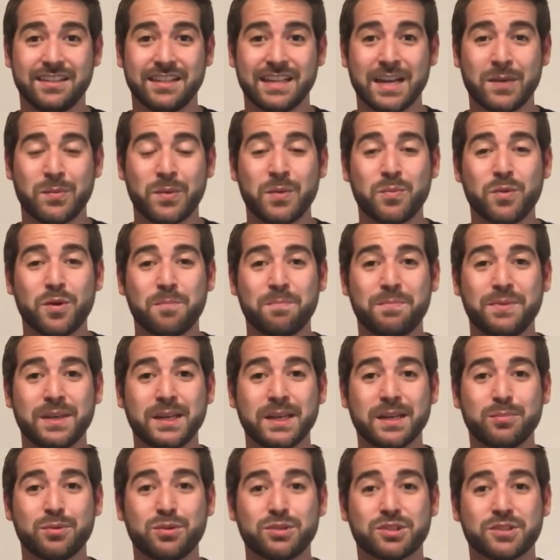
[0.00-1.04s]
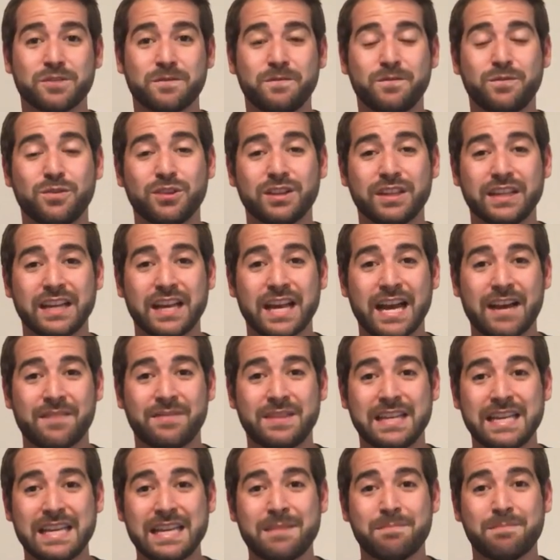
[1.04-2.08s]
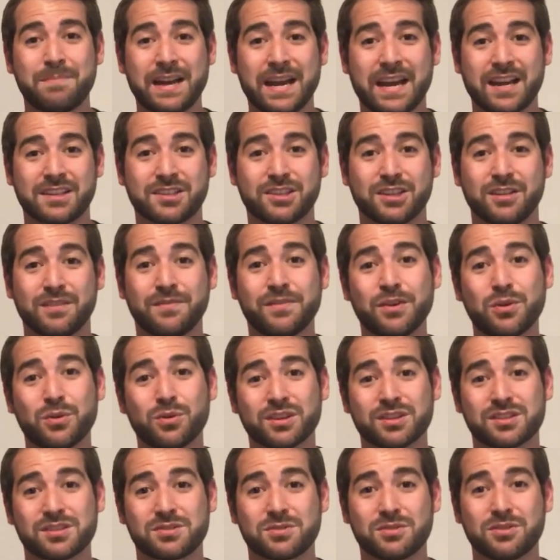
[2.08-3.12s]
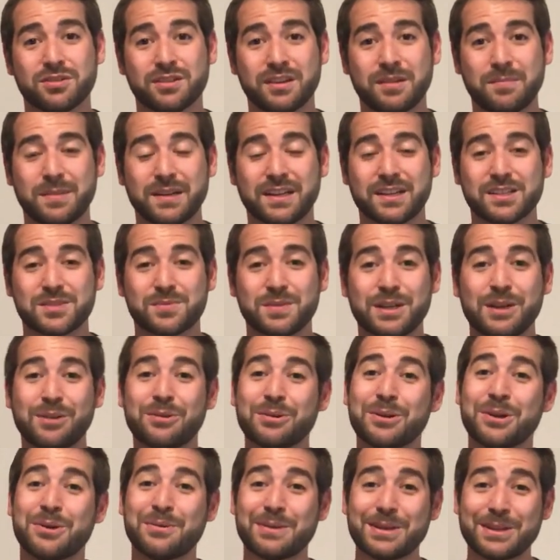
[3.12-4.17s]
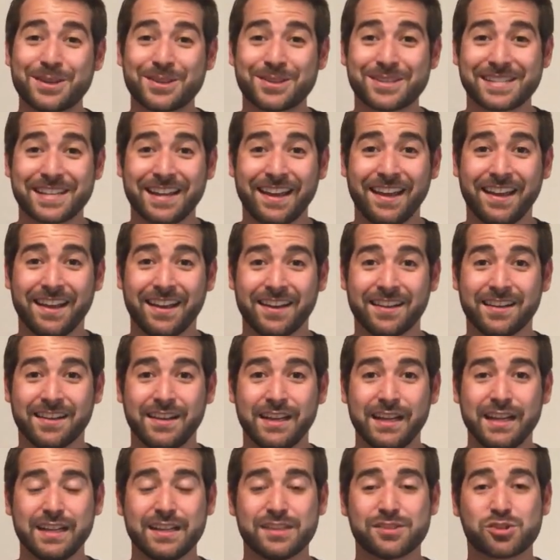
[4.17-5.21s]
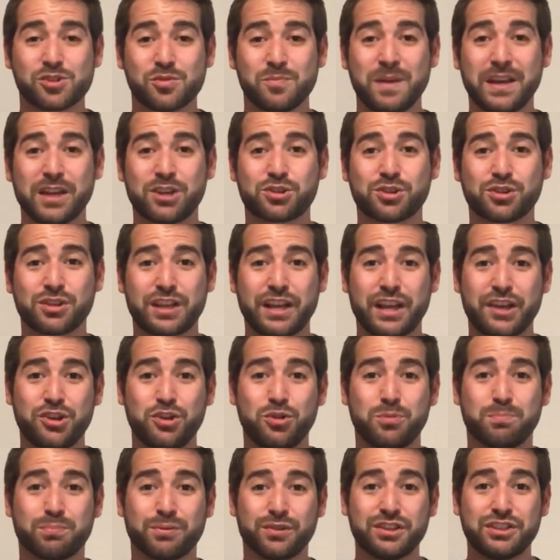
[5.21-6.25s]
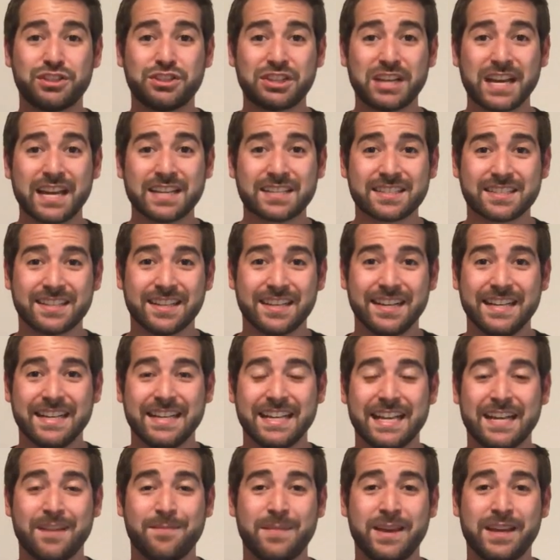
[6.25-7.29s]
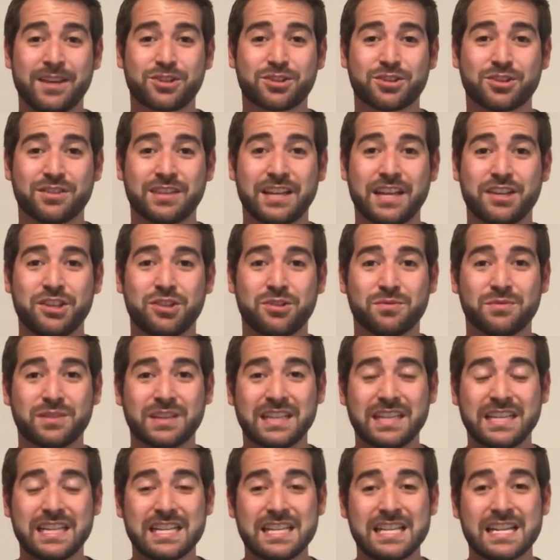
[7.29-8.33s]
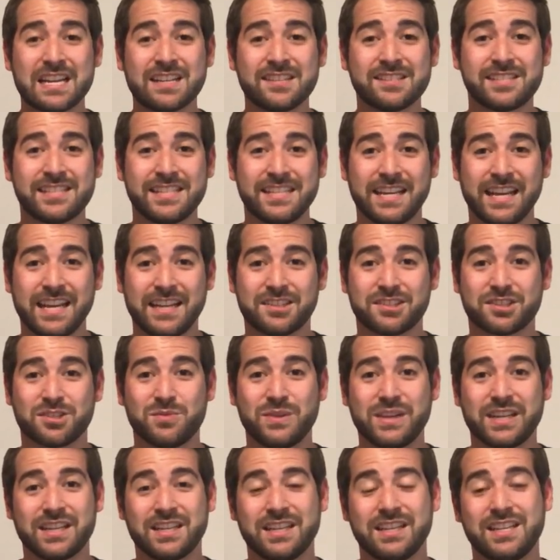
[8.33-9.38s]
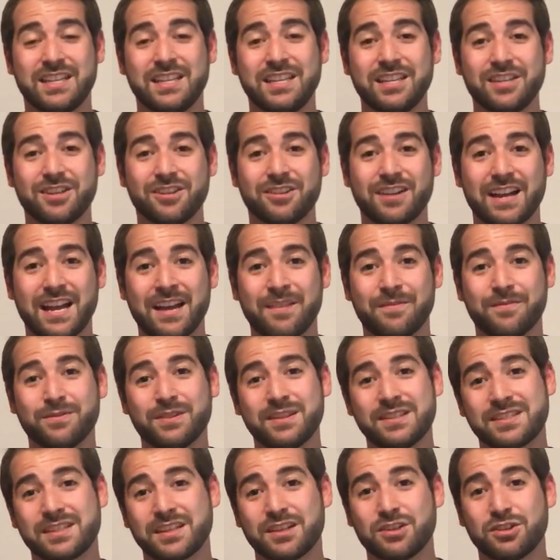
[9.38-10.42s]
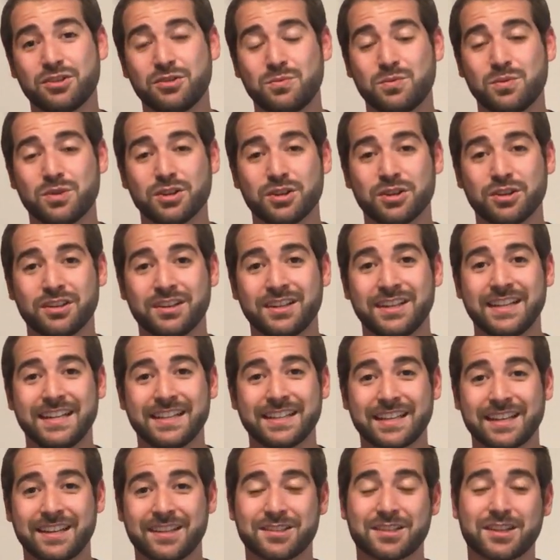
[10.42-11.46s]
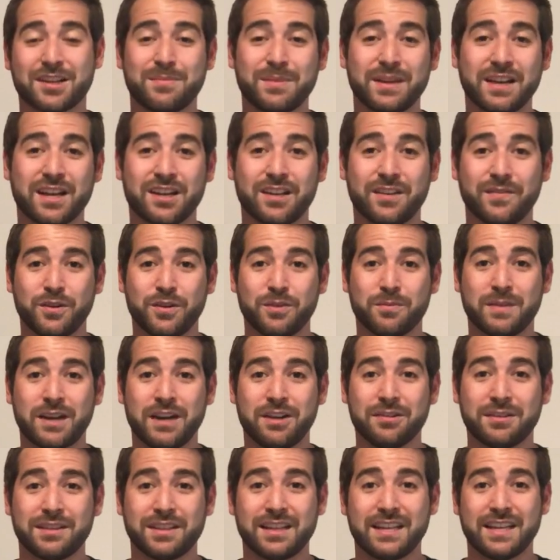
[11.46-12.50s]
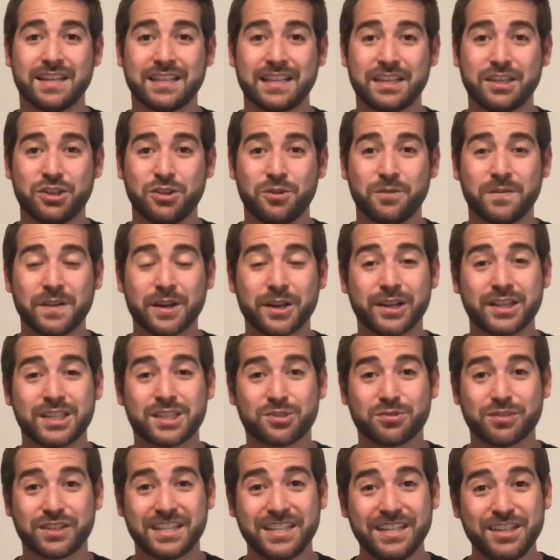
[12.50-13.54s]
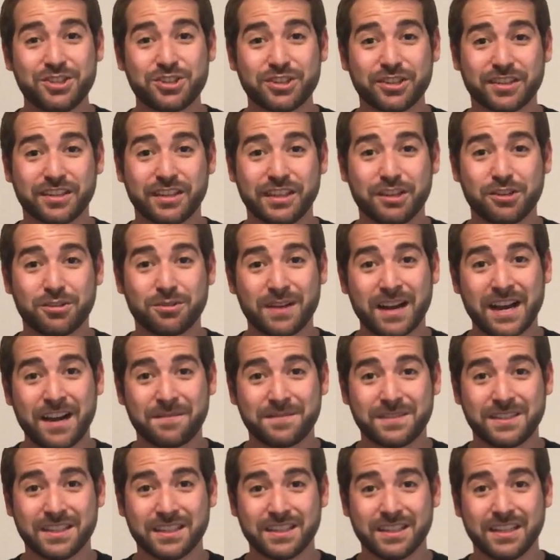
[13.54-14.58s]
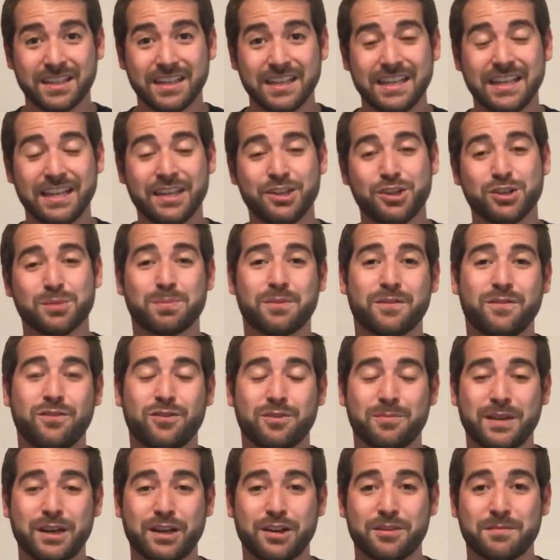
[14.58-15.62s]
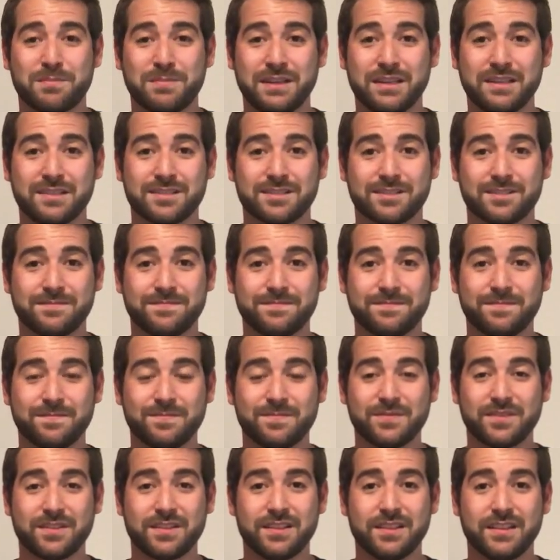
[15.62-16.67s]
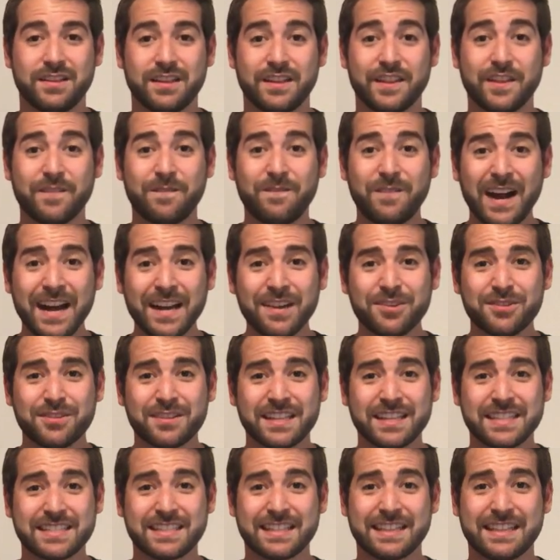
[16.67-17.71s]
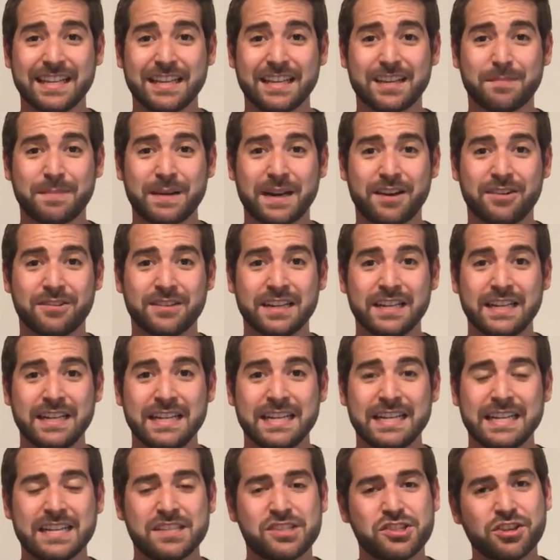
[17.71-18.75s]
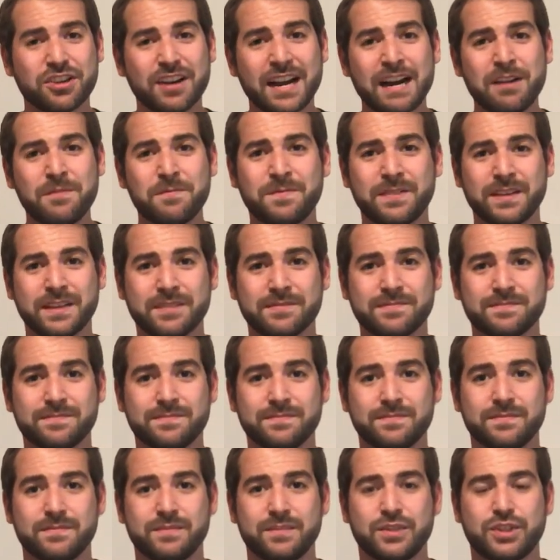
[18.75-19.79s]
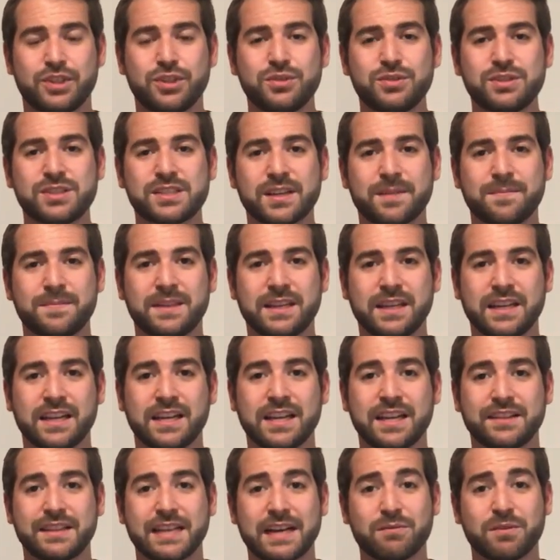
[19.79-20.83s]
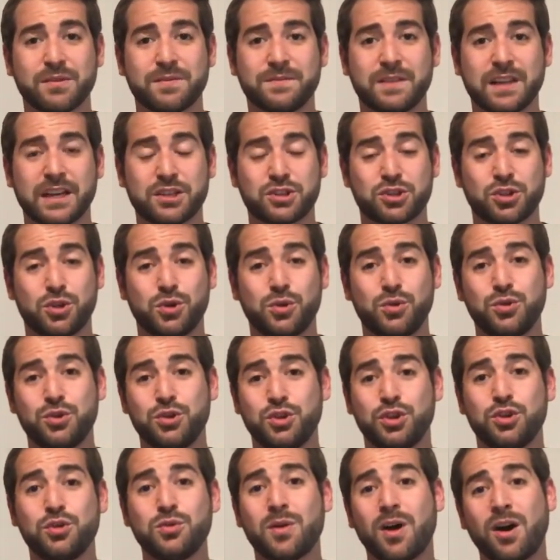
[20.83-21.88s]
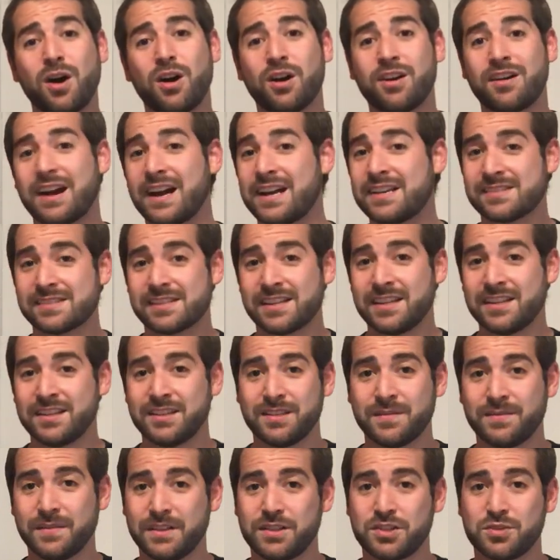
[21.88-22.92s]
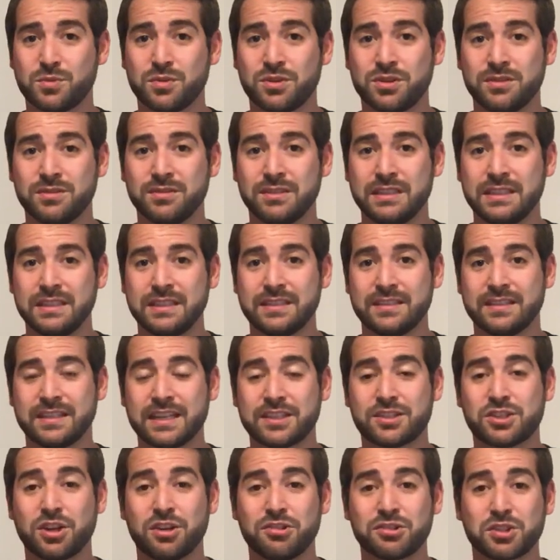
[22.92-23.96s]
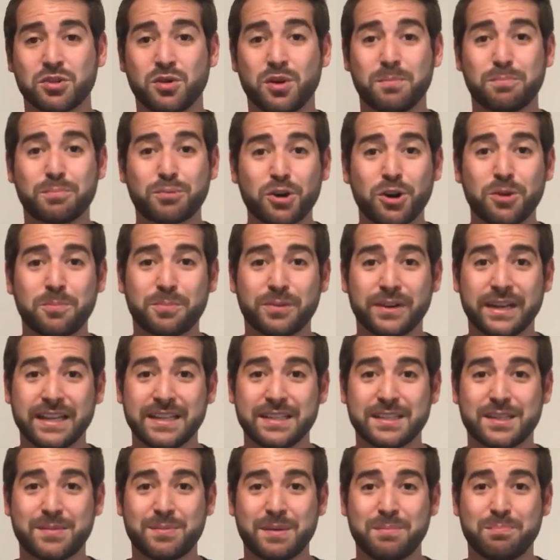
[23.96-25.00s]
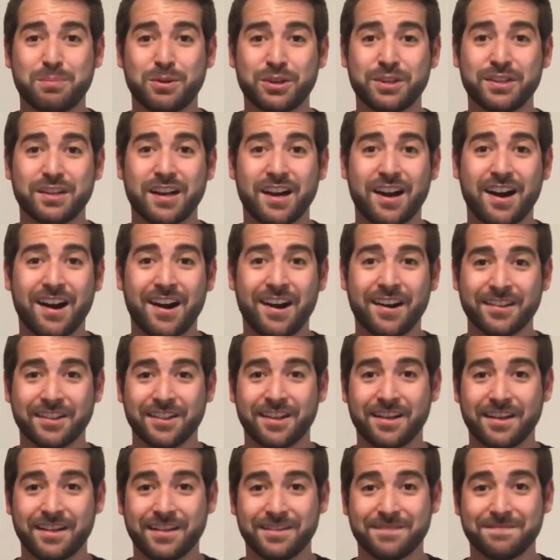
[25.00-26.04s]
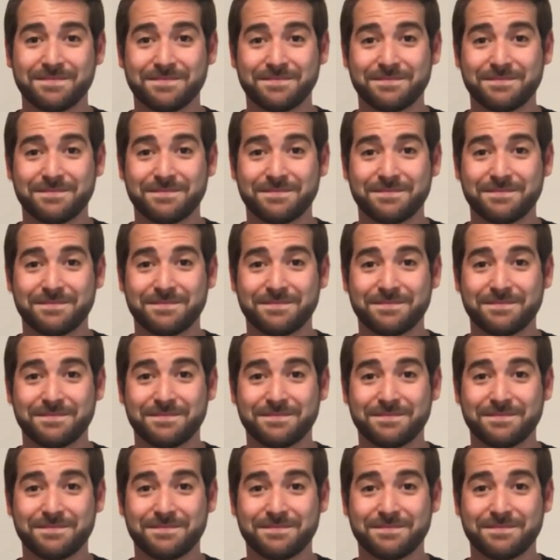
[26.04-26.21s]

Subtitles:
and we won't be able to fully have the impact of your story because we don't know what you're saying. So make sure that you project and make sure that you really enunciate so we can hear every single word that is coming out mouth that you very strategically crafted in your performing art piece. The final thing to think about is your outfit. Choose something that reflects who you are as an individual that's also appropriate to be put online.